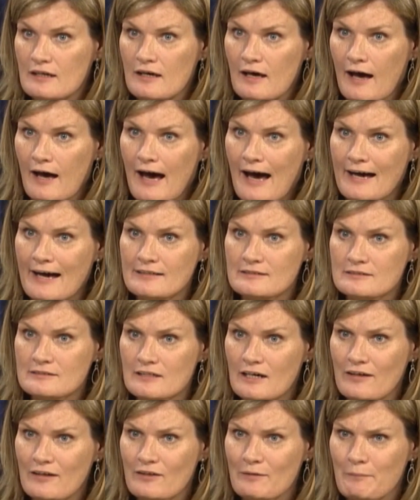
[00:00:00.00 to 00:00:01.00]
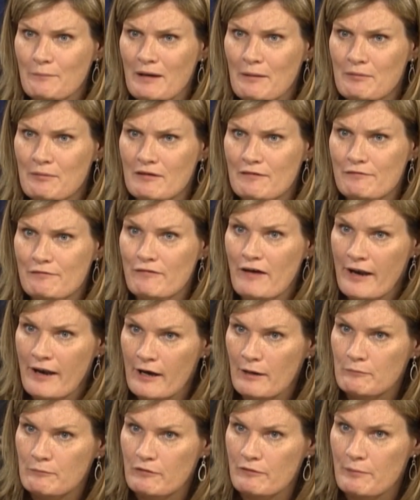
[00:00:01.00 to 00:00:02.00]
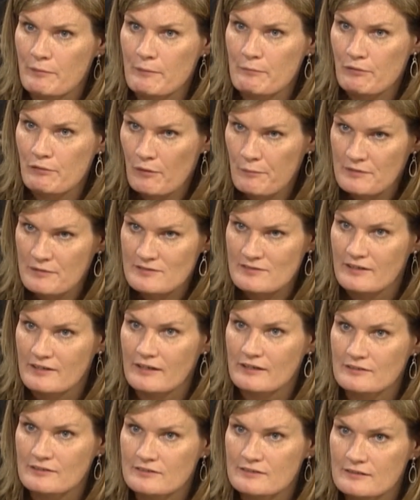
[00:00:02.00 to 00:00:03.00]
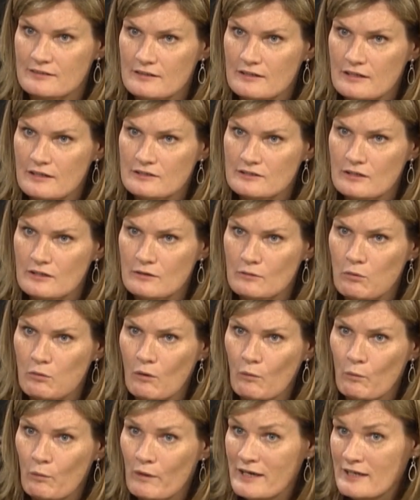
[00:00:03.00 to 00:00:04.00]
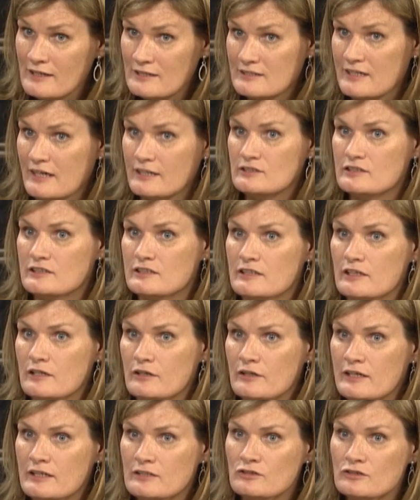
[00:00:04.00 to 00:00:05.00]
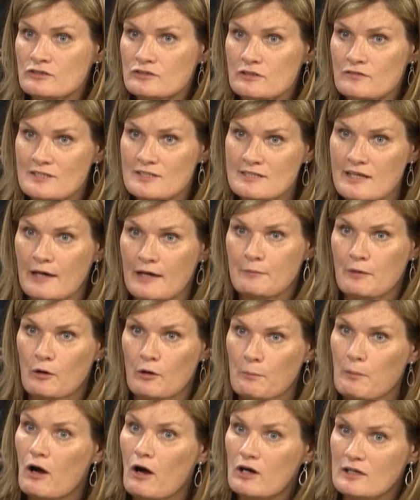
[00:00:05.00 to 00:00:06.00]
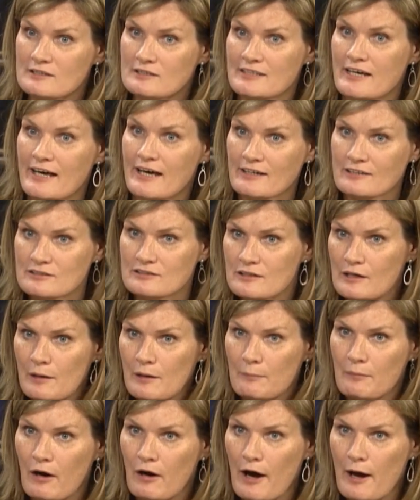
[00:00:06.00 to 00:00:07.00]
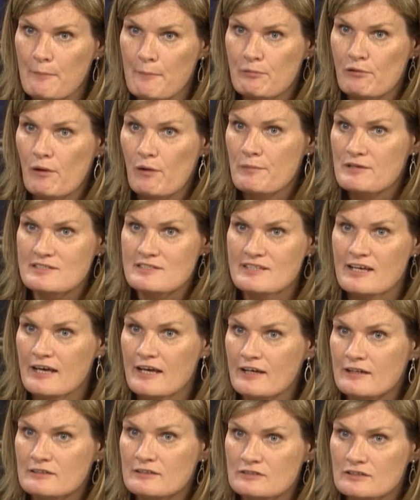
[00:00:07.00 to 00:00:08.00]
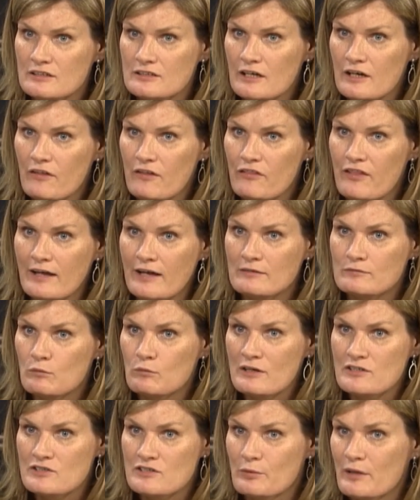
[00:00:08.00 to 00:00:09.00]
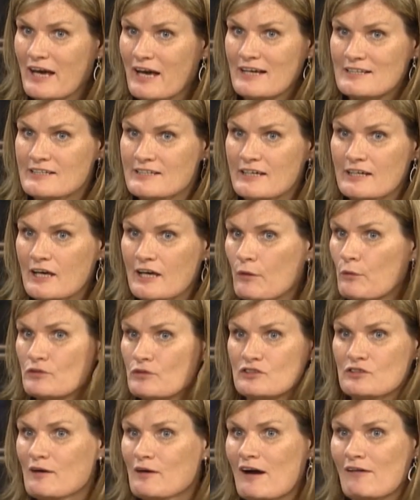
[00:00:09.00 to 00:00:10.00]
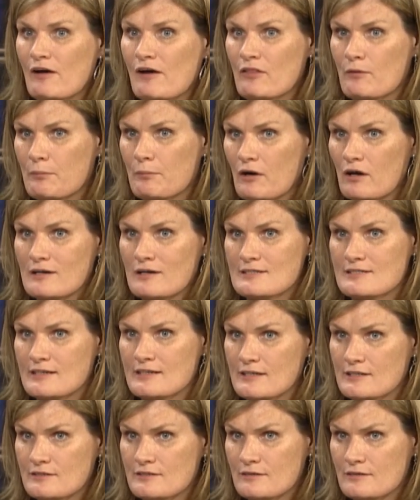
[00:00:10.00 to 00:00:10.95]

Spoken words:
And I think people are fed up with being promised things. So what we intend to do is not do the same old politics by promising and then once we get in, go on to our other policies.